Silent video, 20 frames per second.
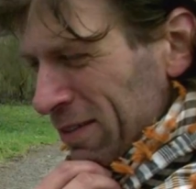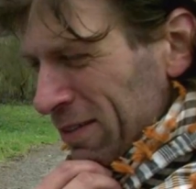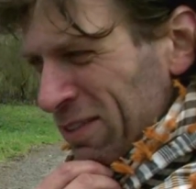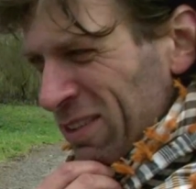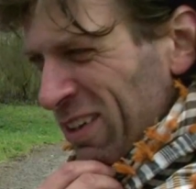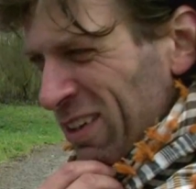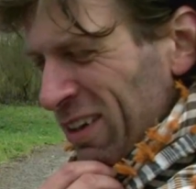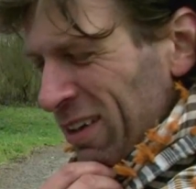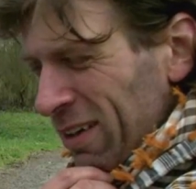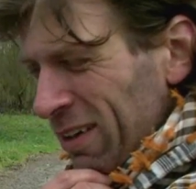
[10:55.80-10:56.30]

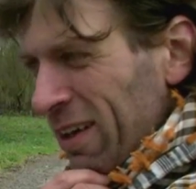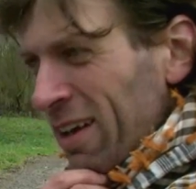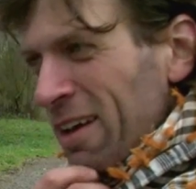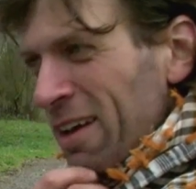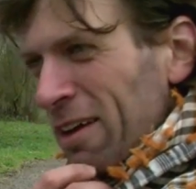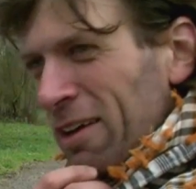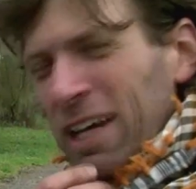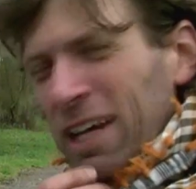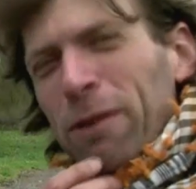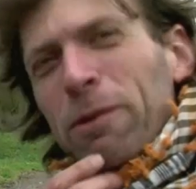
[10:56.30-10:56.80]
No.
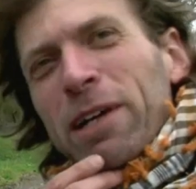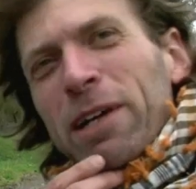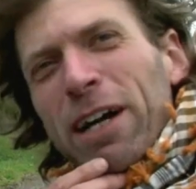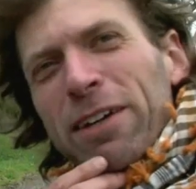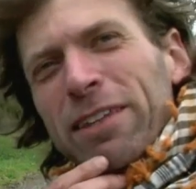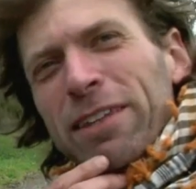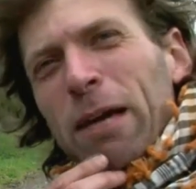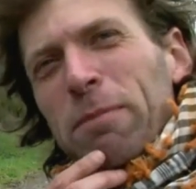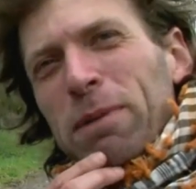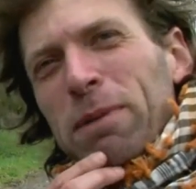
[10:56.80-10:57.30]
Can we
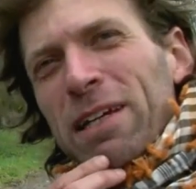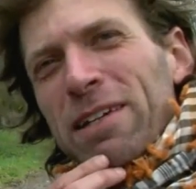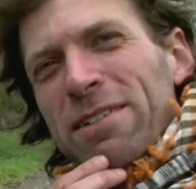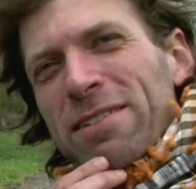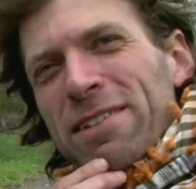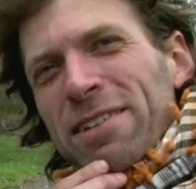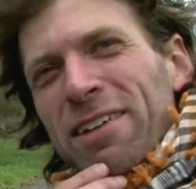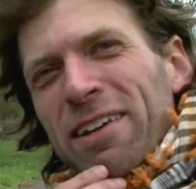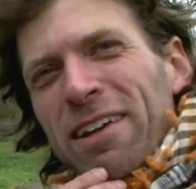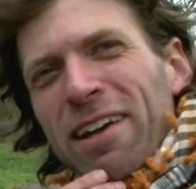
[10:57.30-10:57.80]
cut that
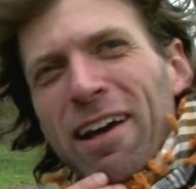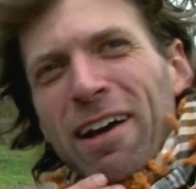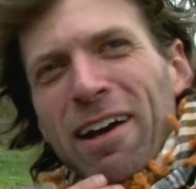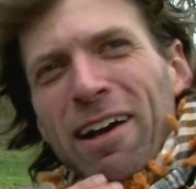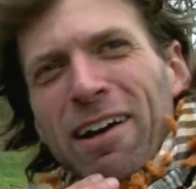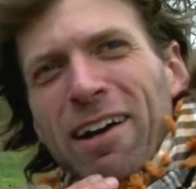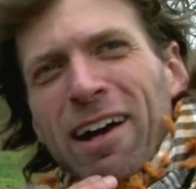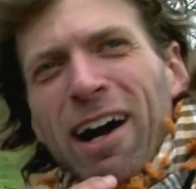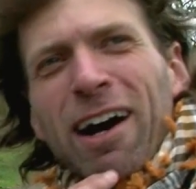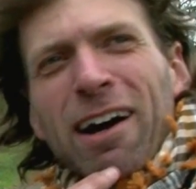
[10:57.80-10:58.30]
please?
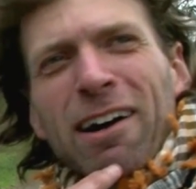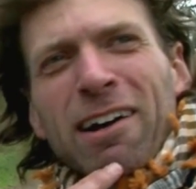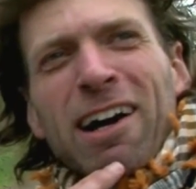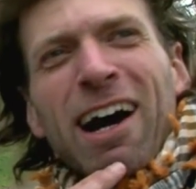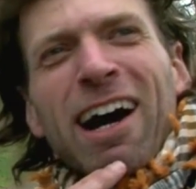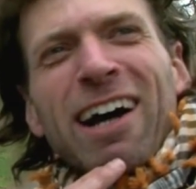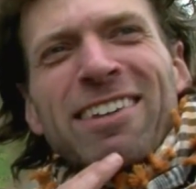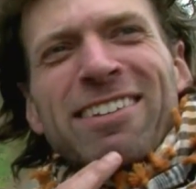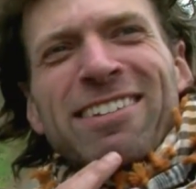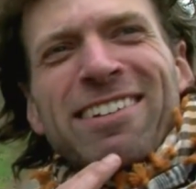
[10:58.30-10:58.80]
Cut,
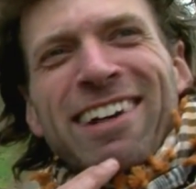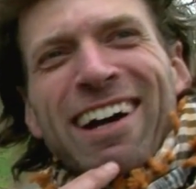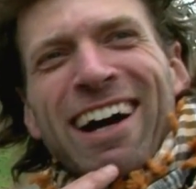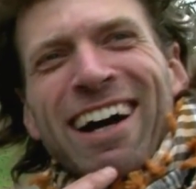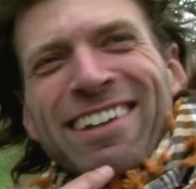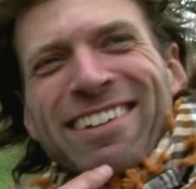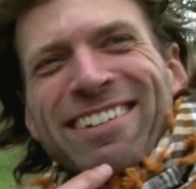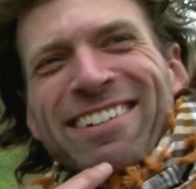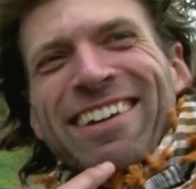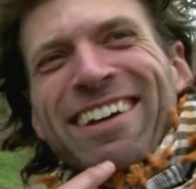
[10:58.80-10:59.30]
cut,
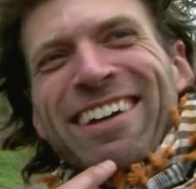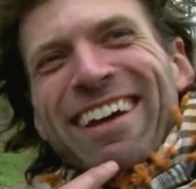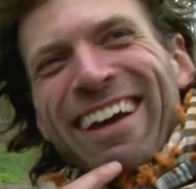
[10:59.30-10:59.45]
cut!